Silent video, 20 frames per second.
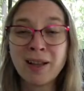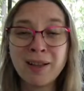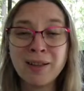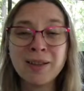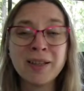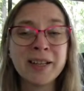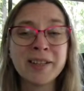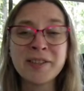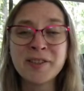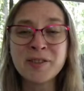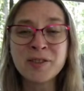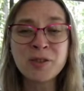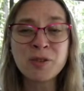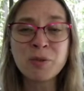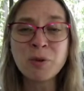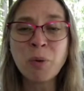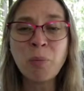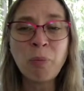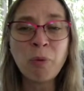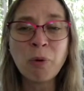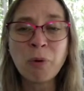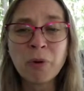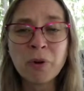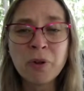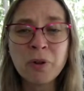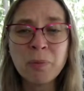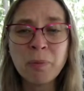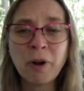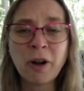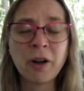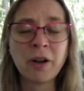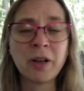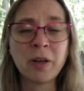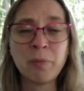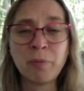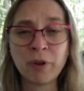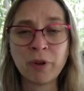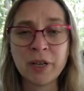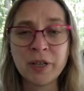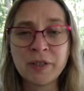Let's do a portal
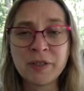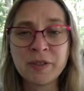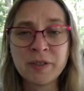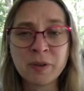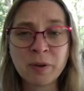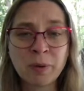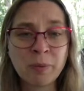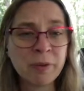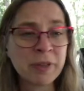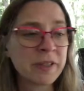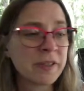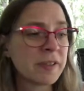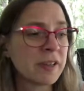party brainstorming